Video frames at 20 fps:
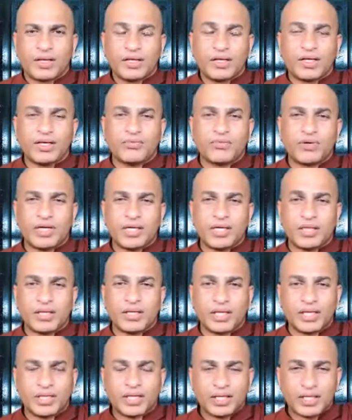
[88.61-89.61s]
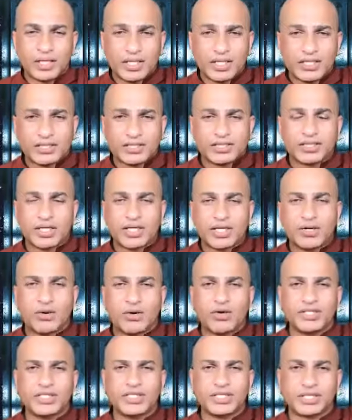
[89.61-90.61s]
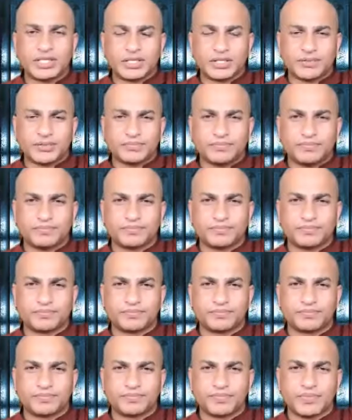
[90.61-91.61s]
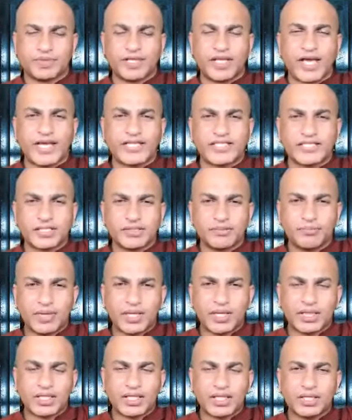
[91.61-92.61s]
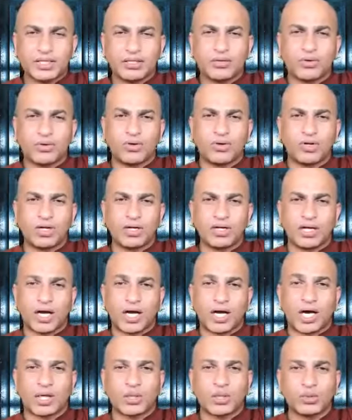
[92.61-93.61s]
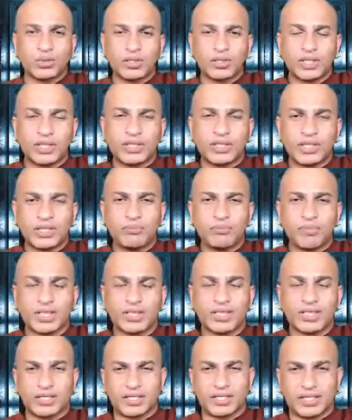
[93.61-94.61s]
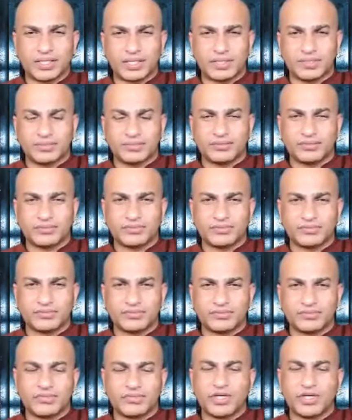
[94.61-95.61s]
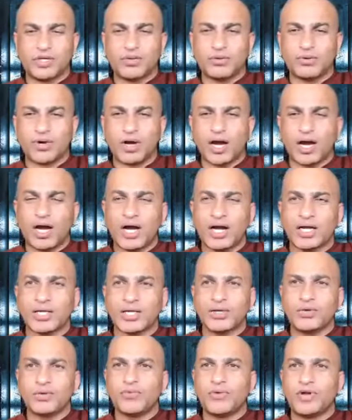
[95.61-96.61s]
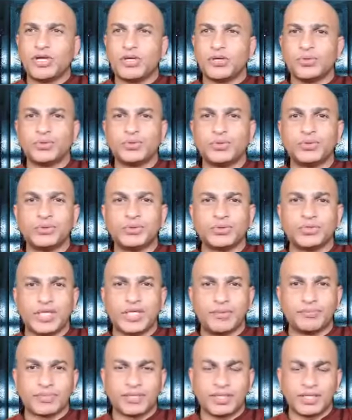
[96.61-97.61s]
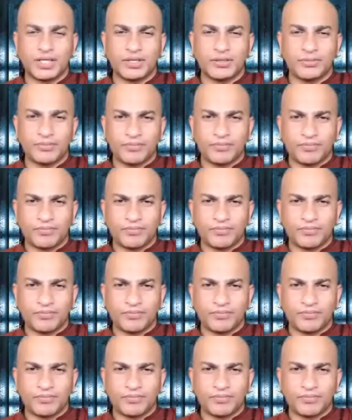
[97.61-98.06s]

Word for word: Even in the Eastern logic, there is a method called Arundhati method. When you argue, when you do something,